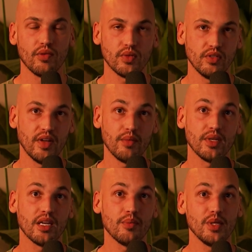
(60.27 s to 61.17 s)
development
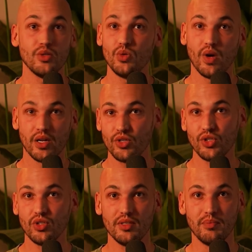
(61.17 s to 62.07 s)
companies who
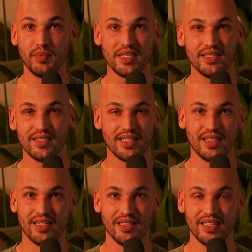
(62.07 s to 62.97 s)
understood business at the
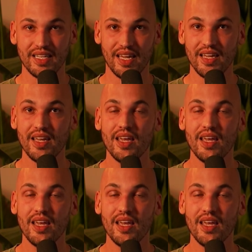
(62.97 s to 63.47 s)
end of the day